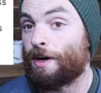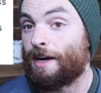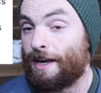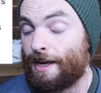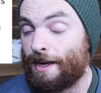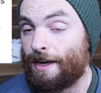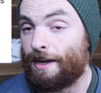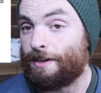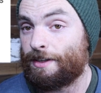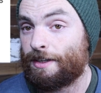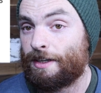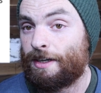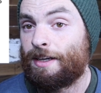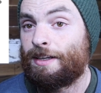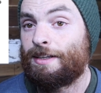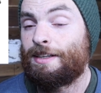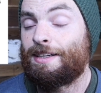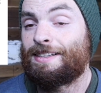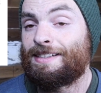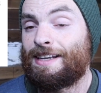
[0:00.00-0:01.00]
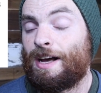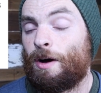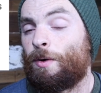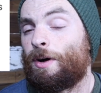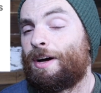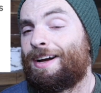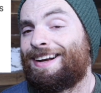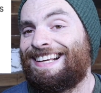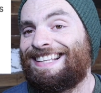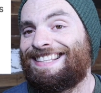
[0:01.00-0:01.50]
head. Now,
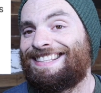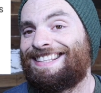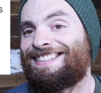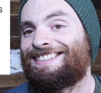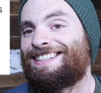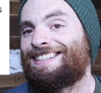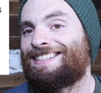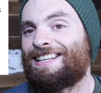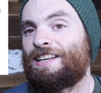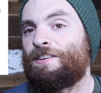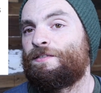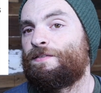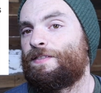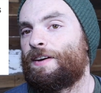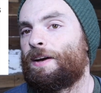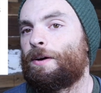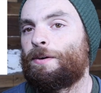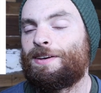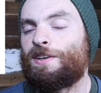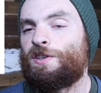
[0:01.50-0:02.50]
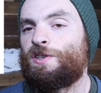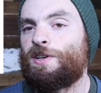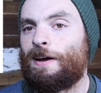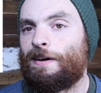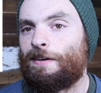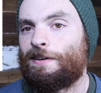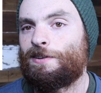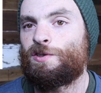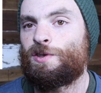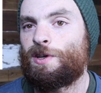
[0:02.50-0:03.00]
this is a very
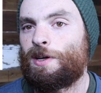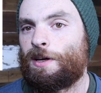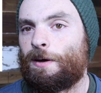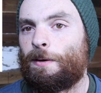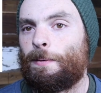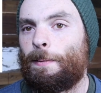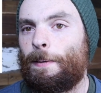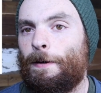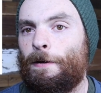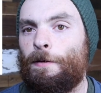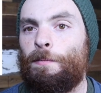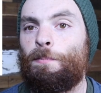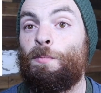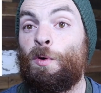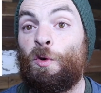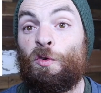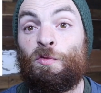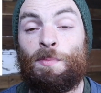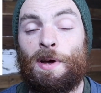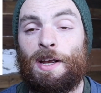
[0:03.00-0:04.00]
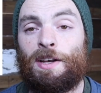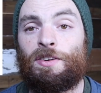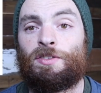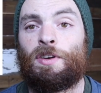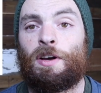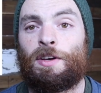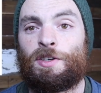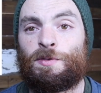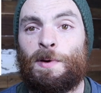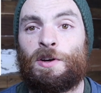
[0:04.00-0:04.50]
challenging movement,
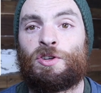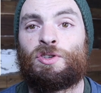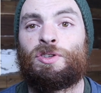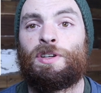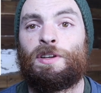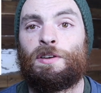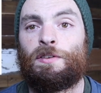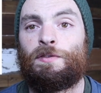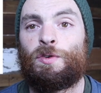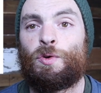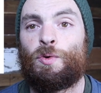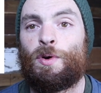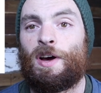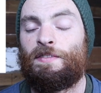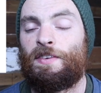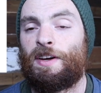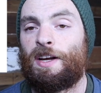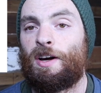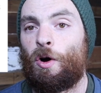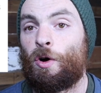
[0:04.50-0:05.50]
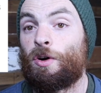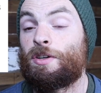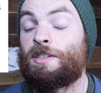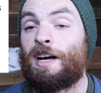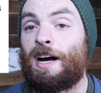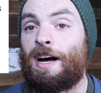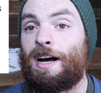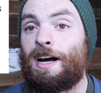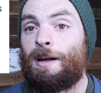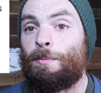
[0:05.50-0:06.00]
especially if you have a hard
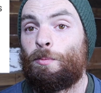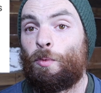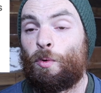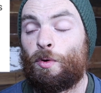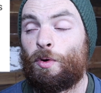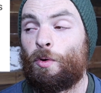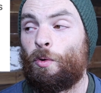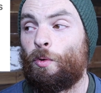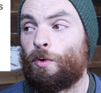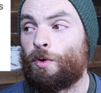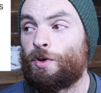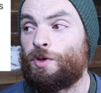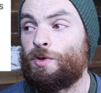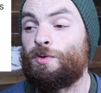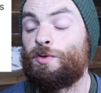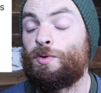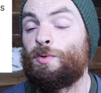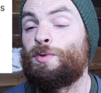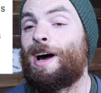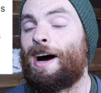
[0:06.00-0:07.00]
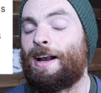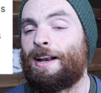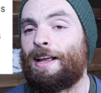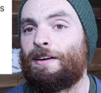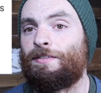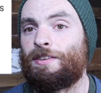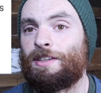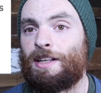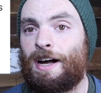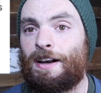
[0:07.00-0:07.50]
time or you do not
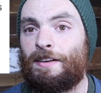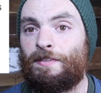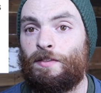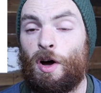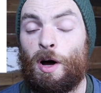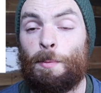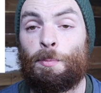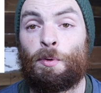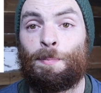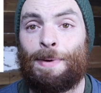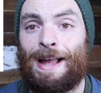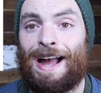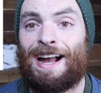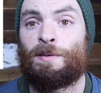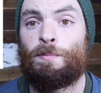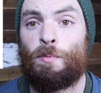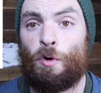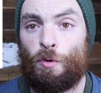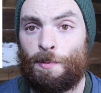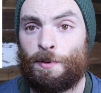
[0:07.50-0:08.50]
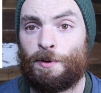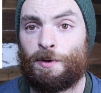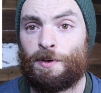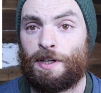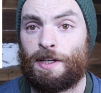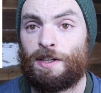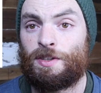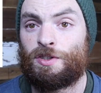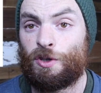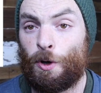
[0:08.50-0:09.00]
have a lot of upper back
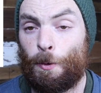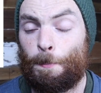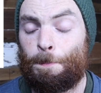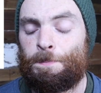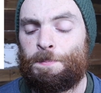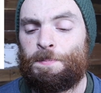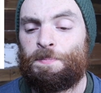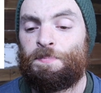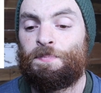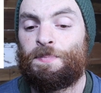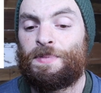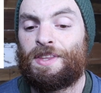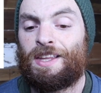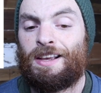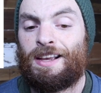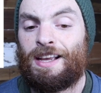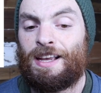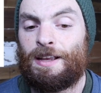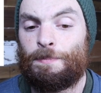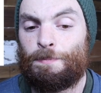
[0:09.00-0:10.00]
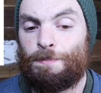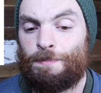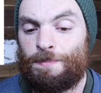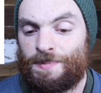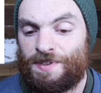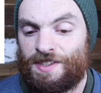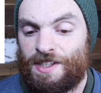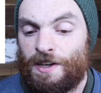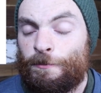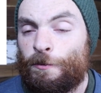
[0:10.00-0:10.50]
mobility. So a
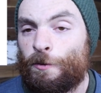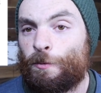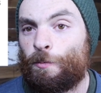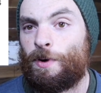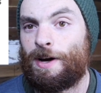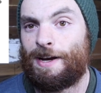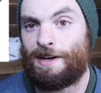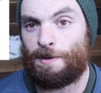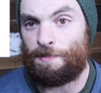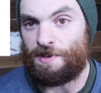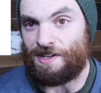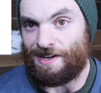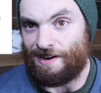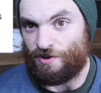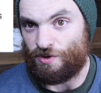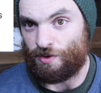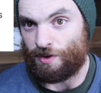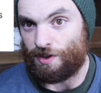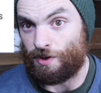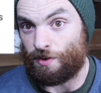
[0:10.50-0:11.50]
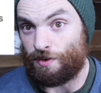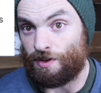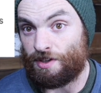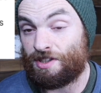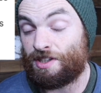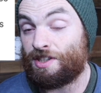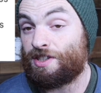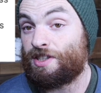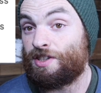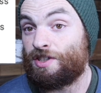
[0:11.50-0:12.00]
different way to potentially do
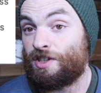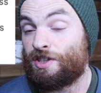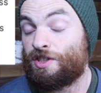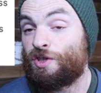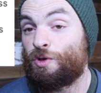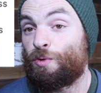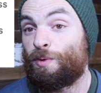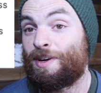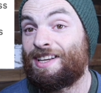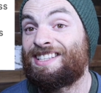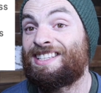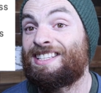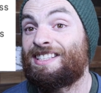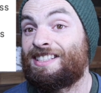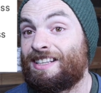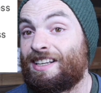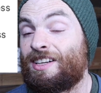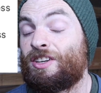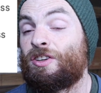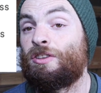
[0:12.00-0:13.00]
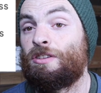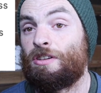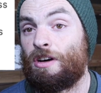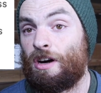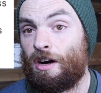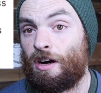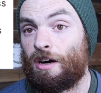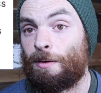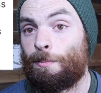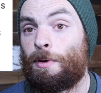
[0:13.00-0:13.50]
this is to just do a single
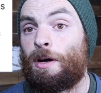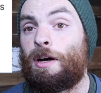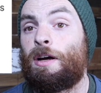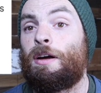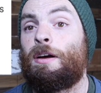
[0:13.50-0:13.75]
arm